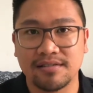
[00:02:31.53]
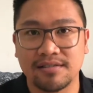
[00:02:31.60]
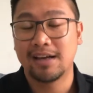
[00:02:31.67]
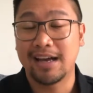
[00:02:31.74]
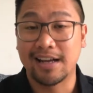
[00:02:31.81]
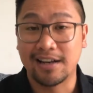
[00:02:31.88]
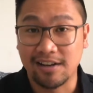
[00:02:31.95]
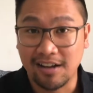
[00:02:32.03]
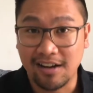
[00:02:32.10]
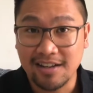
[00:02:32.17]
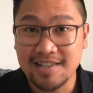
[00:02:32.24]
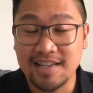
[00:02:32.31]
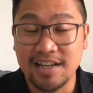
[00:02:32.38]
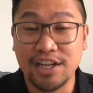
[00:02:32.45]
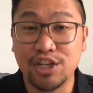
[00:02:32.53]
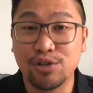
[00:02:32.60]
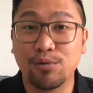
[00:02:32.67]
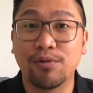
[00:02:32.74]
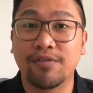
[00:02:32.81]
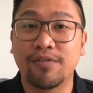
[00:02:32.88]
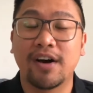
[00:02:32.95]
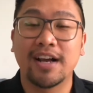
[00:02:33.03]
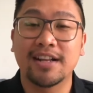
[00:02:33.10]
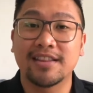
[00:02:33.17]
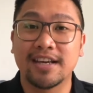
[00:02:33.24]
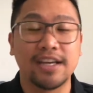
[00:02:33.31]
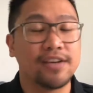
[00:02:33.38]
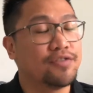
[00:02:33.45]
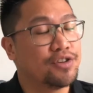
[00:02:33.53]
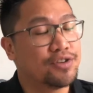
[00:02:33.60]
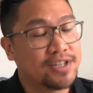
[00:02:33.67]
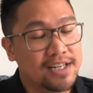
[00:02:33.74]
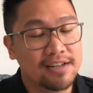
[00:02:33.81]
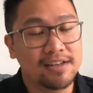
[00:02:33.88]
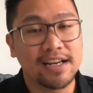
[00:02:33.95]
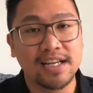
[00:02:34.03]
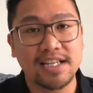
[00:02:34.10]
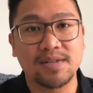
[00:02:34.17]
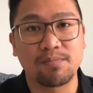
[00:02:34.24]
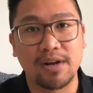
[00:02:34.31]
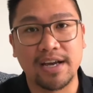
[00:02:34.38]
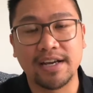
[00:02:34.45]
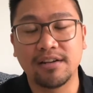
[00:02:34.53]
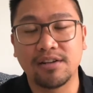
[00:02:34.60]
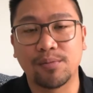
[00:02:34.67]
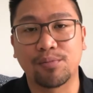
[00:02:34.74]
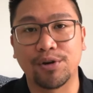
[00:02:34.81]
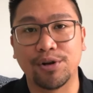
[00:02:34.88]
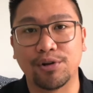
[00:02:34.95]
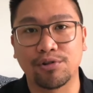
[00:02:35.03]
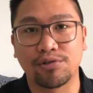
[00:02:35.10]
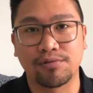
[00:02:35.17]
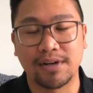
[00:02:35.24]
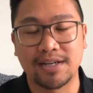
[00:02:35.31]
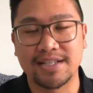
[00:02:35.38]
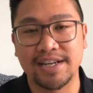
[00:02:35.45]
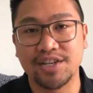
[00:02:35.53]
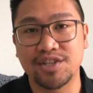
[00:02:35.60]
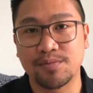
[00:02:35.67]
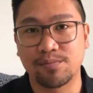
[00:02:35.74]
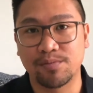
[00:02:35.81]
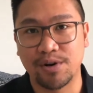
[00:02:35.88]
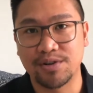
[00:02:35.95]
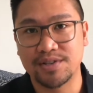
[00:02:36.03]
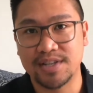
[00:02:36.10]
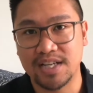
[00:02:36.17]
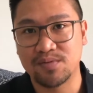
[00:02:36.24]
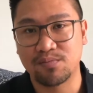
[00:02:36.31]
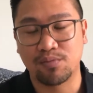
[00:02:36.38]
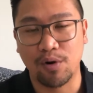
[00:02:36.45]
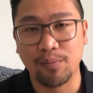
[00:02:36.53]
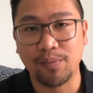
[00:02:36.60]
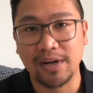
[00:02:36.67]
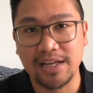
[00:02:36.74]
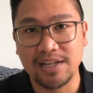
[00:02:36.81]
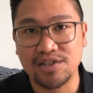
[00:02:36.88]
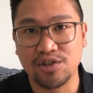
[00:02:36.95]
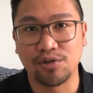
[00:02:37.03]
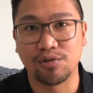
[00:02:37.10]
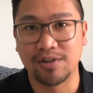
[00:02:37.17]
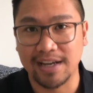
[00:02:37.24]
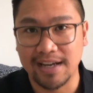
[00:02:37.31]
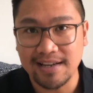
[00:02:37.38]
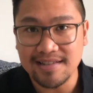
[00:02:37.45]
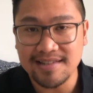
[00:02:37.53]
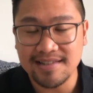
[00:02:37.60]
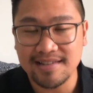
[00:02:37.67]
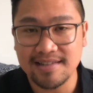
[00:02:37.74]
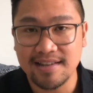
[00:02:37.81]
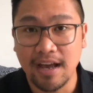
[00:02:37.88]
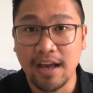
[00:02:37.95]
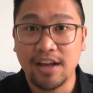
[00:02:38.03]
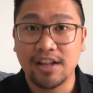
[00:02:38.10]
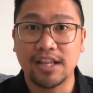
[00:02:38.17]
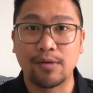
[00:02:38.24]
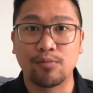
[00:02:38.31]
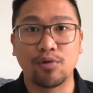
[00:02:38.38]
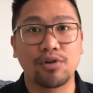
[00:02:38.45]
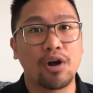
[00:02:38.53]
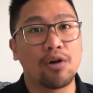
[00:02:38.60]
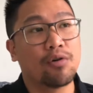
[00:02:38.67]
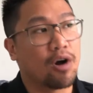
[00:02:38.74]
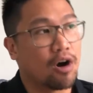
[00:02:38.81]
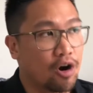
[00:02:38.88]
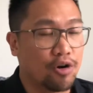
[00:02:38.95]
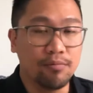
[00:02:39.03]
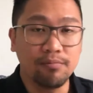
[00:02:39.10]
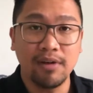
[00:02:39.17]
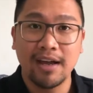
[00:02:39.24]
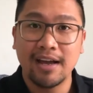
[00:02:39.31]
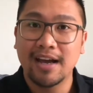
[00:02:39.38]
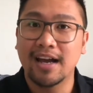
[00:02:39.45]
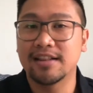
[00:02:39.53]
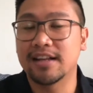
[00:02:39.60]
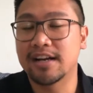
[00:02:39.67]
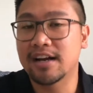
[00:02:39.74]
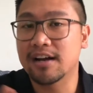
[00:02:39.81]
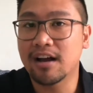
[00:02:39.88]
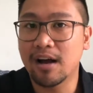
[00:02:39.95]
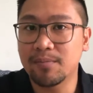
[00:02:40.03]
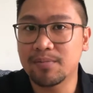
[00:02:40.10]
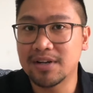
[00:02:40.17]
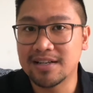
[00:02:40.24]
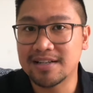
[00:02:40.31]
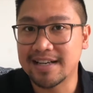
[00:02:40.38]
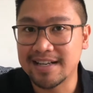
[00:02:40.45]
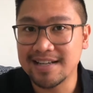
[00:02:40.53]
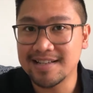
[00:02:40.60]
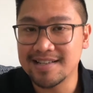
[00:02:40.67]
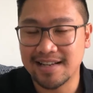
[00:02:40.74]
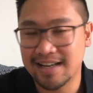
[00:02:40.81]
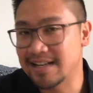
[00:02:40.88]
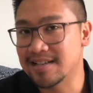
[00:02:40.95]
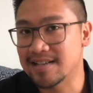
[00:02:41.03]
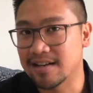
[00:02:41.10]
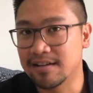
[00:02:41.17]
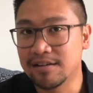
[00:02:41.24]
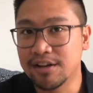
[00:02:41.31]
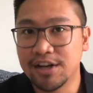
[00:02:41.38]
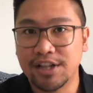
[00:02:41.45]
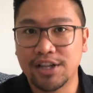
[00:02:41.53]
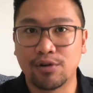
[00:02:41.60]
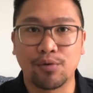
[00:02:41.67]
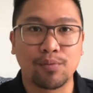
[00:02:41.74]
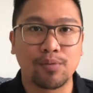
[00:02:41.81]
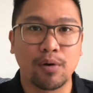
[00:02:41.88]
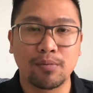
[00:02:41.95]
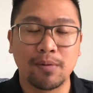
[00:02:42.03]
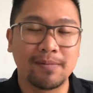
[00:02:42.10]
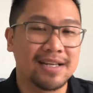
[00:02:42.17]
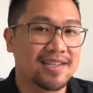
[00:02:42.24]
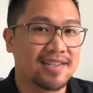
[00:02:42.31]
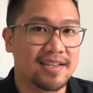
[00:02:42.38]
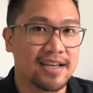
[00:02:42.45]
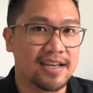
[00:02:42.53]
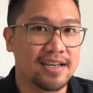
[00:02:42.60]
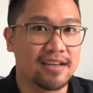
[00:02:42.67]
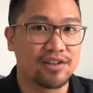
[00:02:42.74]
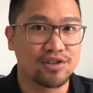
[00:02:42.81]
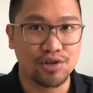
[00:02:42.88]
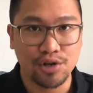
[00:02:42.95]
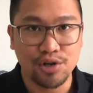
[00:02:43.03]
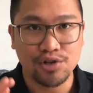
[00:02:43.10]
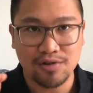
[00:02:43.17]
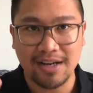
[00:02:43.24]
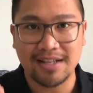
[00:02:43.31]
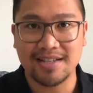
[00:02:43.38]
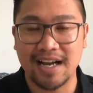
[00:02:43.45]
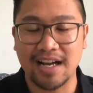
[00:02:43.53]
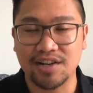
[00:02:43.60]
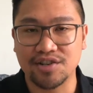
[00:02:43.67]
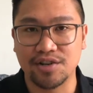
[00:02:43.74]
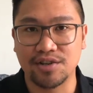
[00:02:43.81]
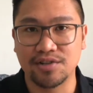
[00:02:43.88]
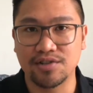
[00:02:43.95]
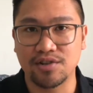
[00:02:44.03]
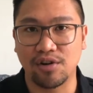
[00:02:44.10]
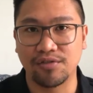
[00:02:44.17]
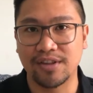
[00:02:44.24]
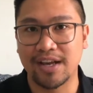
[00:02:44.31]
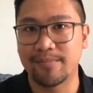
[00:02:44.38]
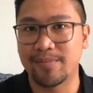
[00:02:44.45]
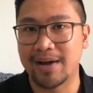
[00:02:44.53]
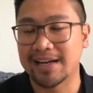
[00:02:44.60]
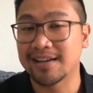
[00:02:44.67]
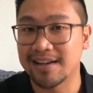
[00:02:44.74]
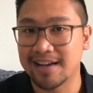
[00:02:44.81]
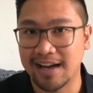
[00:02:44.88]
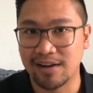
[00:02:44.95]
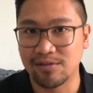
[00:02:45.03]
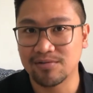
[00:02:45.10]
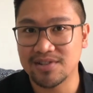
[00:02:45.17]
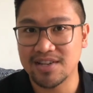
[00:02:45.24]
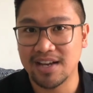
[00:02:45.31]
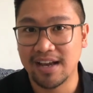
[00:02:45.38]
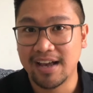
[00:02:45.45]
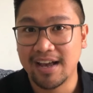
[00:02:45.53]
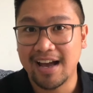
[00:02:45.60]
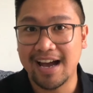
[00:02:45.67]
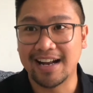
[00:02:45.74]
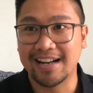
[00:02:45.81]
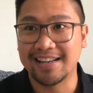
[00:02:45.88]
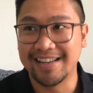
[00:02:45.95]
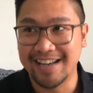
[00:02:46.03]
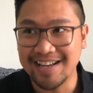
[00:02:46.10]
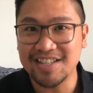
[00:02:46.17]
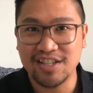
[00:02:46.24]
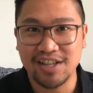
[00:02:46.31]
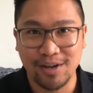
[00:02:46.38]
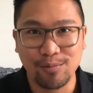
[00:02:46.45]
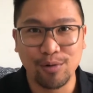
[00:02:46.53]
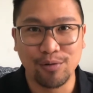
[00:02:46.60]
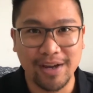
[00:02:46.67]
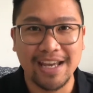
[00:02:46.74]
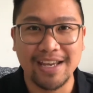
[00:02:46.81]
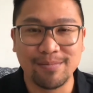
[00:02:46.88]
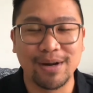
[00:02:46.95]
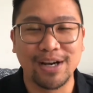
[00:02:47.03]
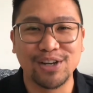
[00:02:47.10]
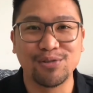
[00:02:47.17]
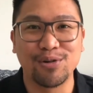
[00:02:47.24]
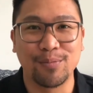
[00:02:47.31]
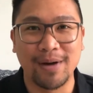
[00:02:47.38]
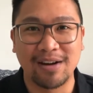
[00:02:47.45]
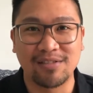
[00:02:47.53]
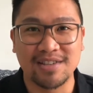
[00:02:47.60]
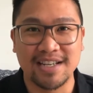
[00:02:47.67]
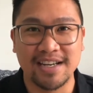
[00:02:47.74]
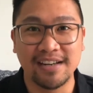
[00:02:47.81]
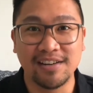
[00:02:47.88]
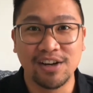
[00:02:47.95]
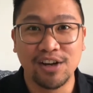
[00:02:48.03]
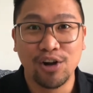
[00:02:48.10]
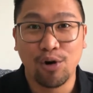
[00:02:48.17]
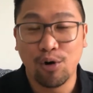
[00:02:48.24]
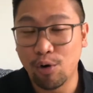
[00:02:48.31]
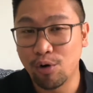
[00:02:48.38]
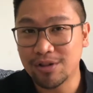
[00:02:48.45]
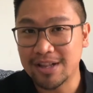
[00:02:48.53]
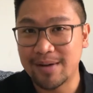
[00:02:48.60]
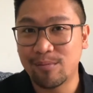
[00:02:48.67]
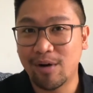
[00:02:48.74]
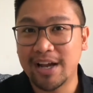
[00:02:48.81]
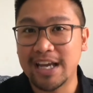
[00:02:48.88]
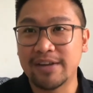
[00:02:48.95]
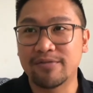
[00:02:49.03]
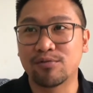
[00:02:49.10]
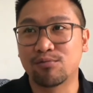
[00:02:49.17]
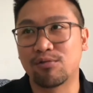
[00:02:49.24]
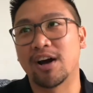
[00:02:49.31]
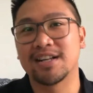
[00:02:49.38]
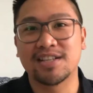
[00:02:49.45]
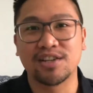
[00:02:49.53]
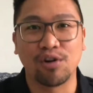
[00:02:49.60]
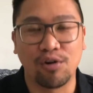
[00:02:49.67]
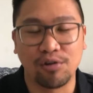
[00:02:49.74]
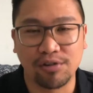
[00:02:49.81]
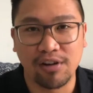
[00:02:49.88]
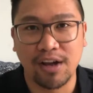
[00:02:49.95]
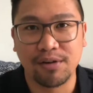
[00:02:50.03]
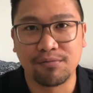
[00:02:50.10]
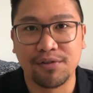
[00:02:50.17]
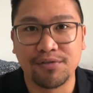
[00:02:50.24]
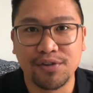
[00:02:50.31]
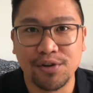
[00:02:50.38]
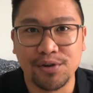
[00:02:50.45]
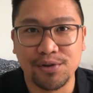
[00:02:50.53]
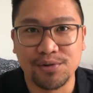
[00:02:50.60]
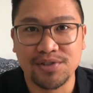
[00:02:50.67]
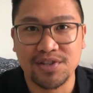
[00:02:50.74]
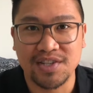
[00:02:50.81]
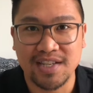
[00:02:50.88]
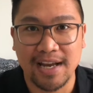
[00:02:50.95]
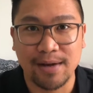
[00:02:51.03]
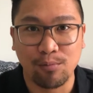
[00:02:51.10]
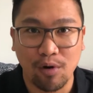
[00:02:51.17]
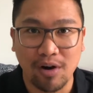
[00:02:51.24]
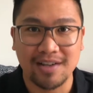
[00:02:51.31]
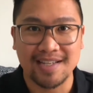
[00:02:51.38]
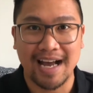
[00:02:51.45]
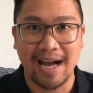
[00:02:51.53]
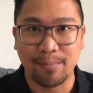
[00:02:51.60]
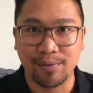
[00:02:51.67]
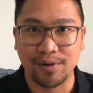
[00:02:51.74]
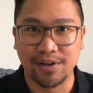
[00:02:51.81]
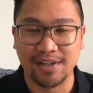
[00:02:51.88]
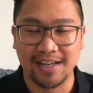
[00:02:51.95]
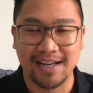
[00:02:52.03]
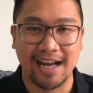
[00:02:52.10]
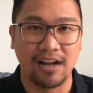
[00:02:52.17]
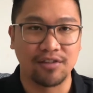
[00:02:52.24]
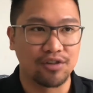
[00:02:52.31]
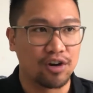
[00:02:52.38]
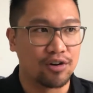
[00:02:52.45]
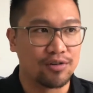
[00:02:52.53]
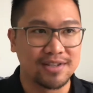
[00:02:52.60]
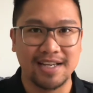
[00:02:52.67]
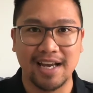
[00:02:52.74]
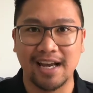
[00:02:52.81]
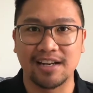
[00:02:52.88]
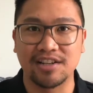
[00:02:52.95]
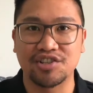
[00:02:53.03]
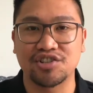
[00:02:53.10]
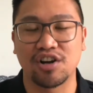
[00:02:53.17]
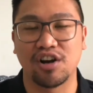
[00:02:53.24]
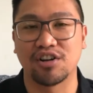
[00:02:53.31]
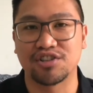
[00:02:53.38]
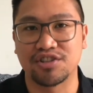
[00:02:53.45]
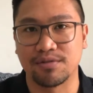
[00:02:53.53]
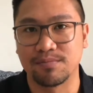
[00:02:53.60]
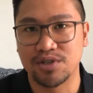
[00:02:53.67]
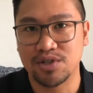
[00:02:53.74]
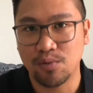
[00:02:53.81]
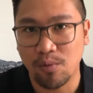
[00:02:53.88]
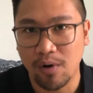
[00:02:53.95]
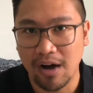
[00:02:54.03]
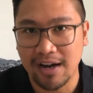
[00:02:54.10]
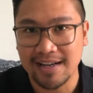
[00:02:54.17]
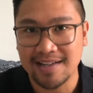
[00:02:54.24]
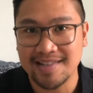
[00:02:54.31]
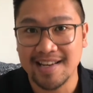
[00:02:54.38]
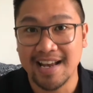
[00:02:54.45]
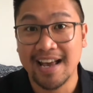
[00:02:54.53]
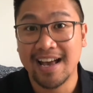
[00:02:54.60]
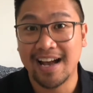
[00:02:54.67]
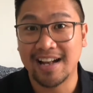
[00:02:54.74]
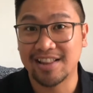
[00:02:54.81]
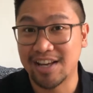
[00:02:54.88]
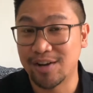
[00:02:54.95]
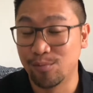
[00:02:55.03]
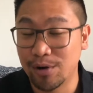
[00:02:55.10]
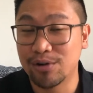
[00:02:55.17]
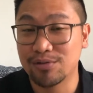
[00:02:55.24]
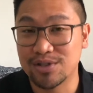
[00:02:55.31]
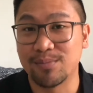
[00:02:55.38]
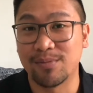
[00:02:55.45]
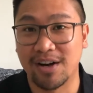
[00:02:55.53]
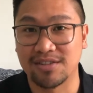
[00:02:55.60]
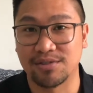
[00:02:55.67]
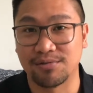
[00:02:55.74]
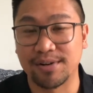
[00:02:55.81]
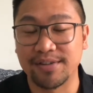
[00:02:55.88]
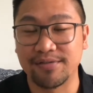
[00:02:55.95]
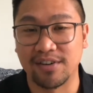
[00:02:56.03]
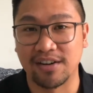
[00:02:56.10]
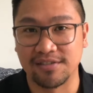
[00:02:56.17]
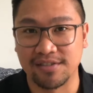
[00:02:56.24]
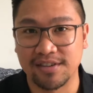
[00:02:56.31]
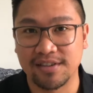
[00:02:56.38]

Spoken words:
And lastly, you will find that if you didn't explain the pre-authorization process properly to your guests, they will go home and then in a couple of days later, they will probably see 2 transactions on their bank account. And yes, they will email you about it, or they might even write an online review to say what has happened and how the hotel has charged them twice, and they will demand a refund.